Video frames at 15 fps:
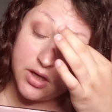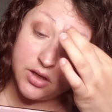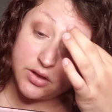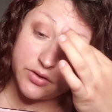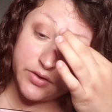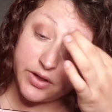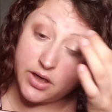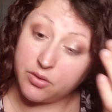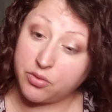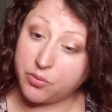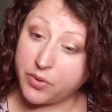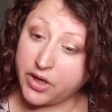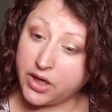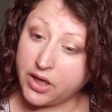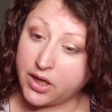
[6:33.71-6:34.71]
So right now we're
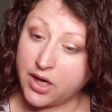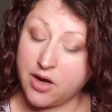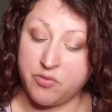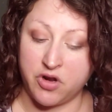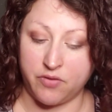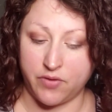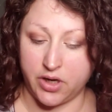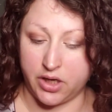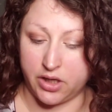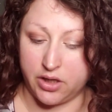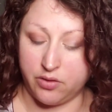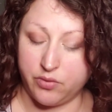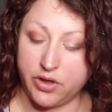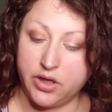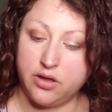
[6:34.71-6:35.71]
waiting. I'm not ready
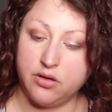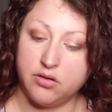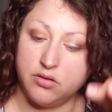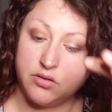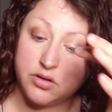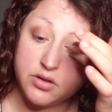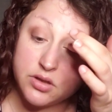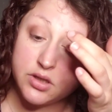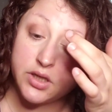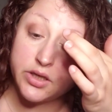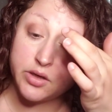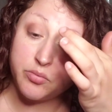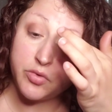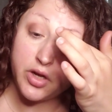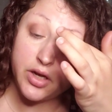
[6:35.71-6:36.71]
anyway.
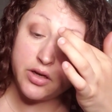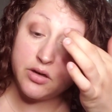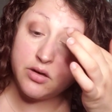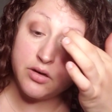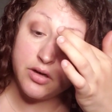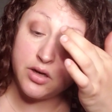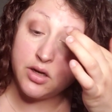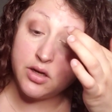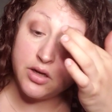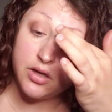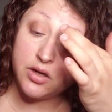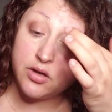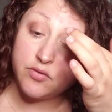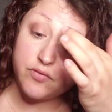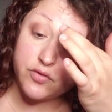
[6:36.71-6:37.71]
I'm not
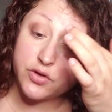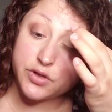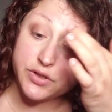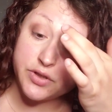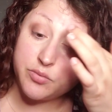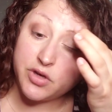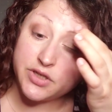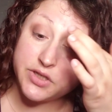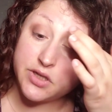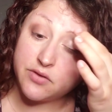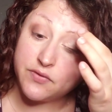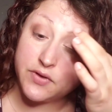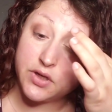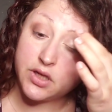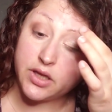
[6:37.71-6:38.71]
forcing
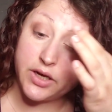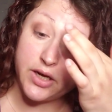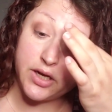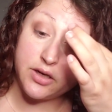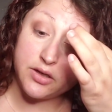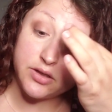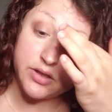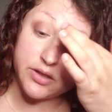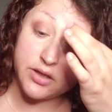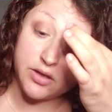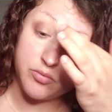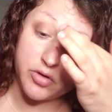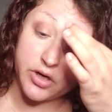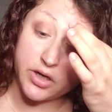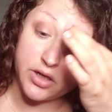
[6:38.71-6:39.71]
myself into that until
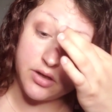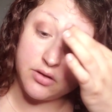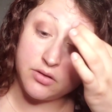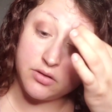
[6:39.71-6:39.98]
I'm ready.